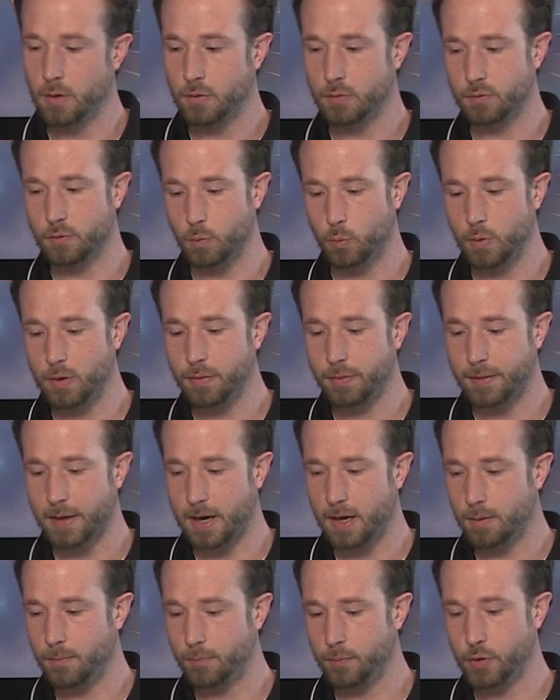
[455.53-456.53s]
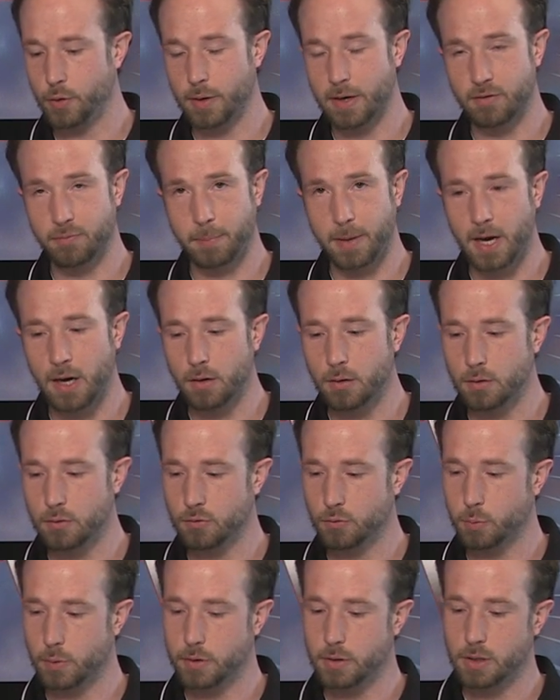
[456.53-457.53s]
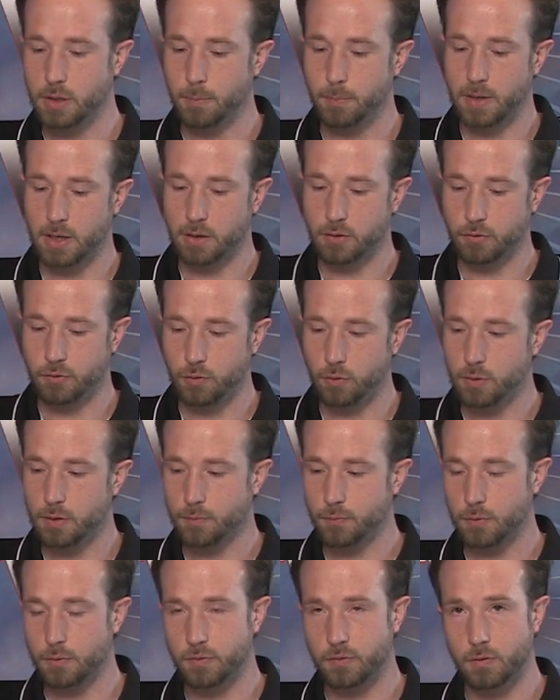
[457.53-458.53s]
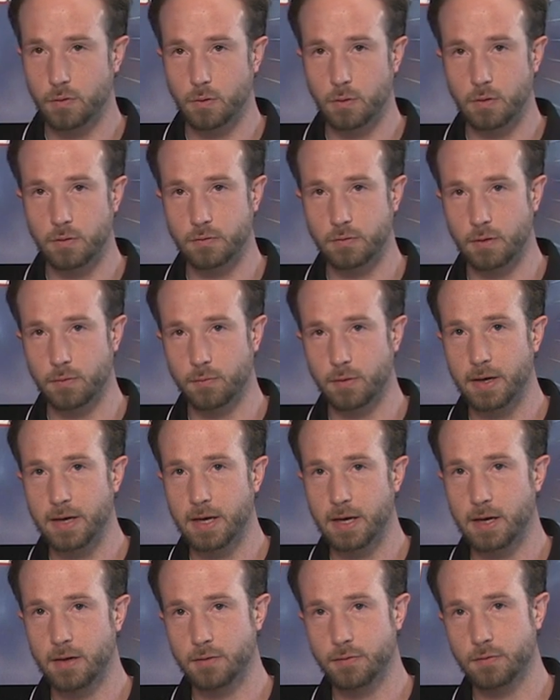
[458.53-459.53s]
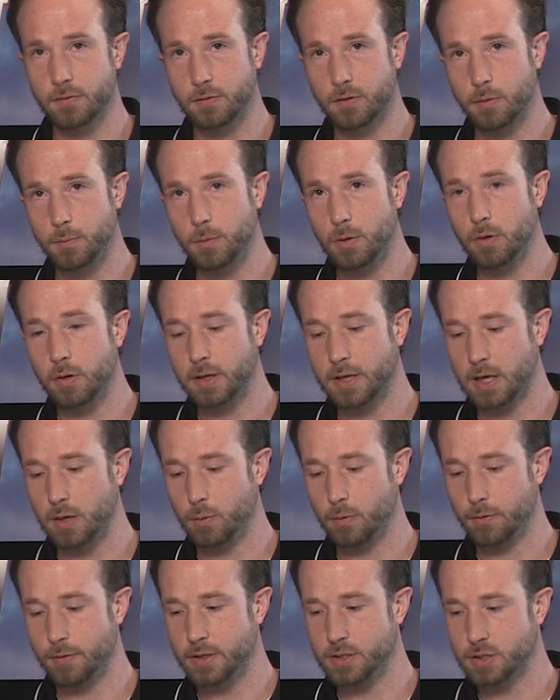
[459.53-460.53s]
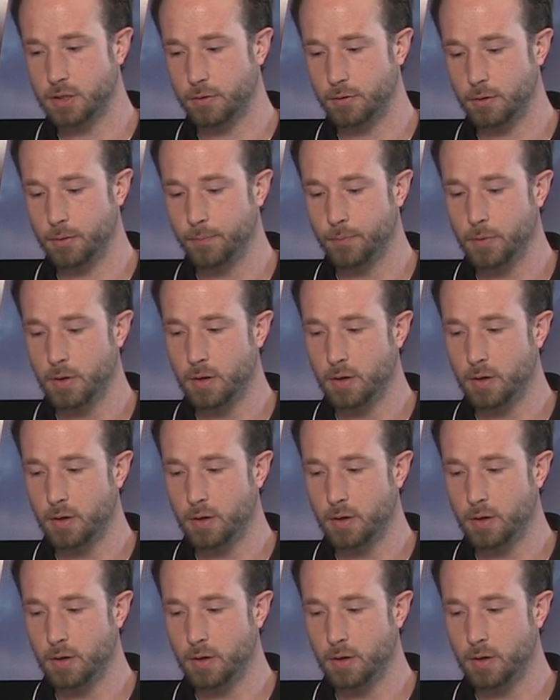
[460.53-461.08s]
So with that, you have patterns where you can make two different series of light heads communicate with each other